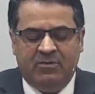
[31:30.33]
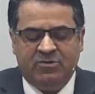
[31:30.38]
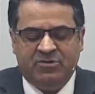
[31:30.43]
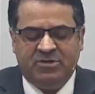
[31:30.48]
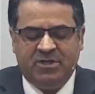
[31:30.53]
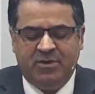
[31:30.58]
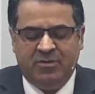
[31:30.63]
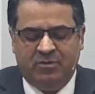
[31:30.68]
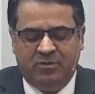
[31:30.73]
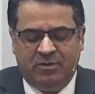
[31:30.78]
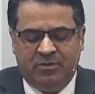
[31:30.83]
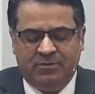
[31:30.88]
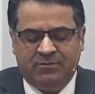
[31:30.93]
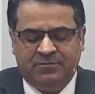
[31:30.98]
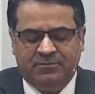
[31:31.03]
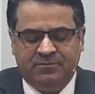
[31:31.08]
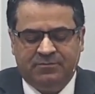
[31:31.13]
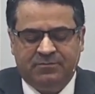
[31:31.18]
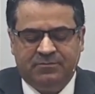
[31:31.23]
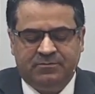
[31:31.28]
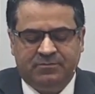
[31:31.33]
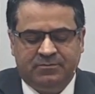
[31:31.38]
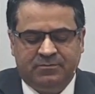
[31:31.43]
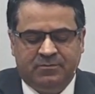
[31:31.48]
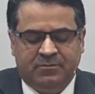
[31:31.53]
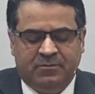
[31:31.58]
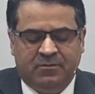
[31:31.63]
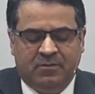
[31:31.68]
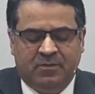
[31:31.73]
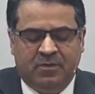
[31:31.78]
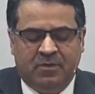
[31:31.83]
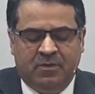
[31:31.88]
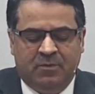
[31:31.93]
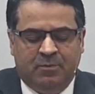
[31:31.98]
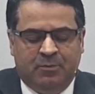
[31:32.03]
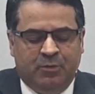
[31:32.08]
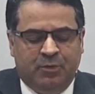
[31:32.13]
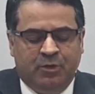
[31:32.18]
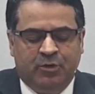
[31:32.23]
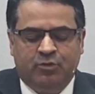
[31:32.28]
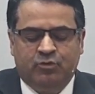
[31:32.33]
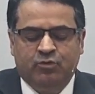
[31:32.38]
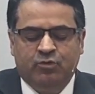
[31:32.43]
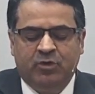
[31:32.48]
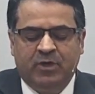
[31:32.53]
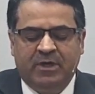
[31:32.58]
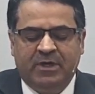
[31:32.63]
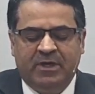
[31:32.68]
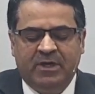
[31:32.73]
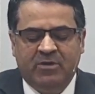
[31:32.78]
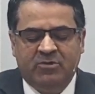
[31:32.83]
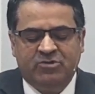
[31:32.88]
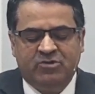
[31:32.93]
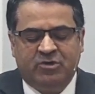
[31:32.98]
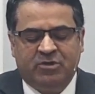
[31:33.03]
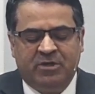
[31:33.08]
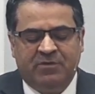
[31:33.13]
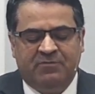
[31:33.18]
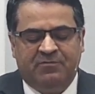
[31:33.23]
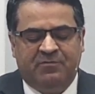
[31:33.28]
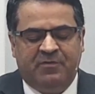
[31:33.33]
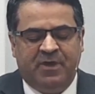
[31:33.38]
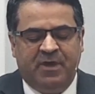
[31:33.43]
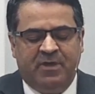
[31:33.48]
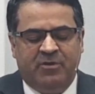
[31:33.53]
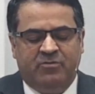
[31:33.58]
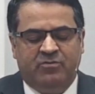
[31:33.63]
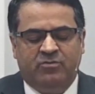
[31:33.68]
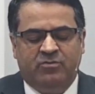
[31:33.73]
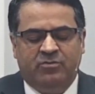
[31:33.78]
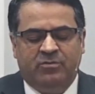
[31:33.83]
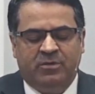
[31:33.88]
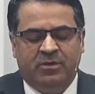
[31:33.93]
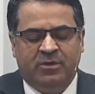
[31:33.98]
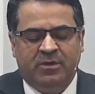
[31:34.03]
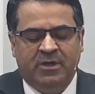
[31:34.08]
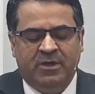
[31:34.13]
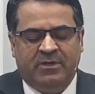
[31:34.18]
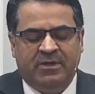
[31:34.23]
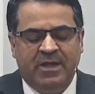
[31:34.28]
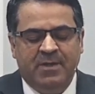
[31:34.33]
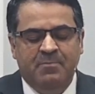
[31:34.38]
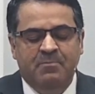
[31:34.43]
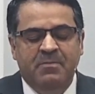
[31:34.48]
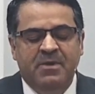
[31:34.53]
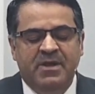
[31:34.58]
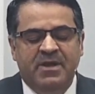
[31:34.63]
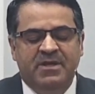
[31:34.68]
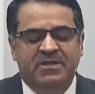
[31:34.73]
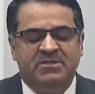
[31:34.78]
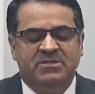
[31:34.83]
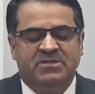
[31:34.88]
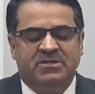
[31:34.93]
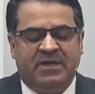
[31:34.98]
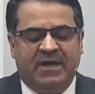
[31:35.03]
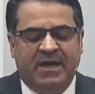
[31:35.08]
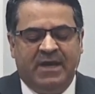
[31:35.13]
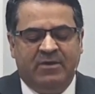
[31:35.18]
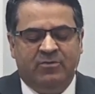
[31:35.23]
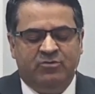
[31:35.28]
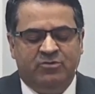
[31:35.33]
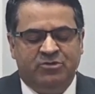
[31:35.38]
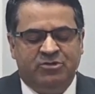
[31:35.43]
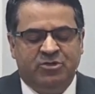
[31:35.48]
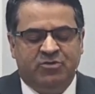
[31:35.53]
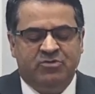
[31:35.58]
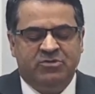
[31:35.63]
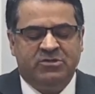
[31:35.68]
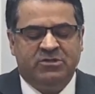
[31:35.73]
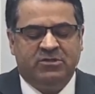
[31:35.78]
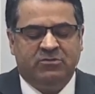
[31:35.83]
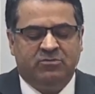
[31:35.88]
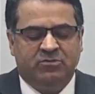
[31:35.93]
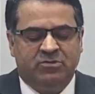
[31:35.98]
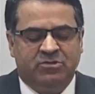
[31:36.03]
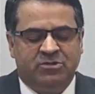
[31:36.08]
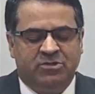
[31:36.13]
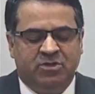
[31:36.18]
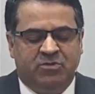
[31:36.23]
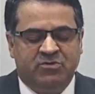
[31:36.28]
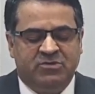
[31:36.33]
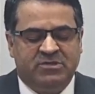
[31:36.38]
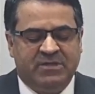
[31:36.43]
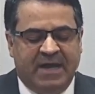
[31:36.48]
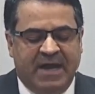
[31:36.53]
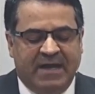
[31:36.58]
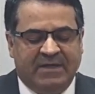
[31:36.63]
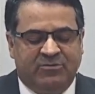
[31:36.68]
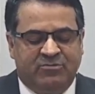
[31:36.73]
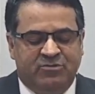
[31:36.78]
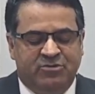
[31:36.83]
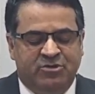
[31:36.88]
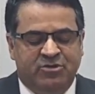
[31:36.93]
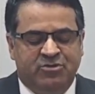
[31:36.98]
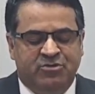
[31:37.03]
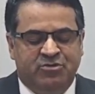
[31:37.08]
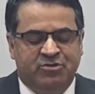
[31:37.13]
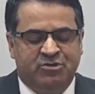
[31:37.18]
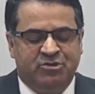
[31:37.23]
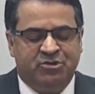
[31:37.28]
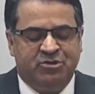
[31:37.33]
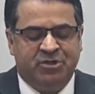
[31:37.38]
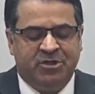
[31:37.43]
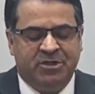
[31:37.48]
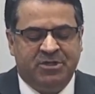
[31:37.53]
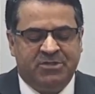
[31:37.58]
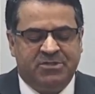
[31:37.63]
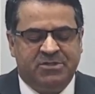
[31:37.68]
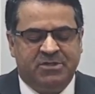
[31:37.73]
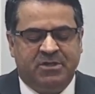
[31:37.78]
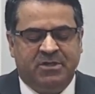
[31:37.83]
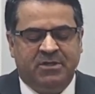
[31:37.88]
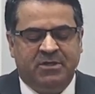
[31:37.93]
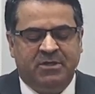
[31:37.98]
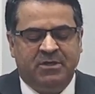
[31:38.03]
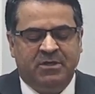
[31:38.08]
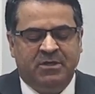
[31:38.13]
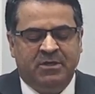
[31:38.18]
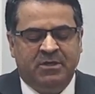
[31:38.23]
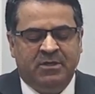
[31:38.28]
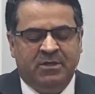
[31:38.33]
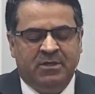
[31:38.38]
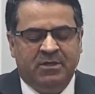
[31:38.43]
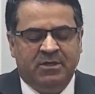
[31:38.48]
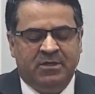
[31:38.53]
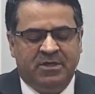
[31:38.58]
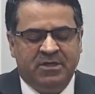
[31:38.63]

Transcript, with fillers: for our work, Lord, for everything that you have done and have ministered, your acts of justice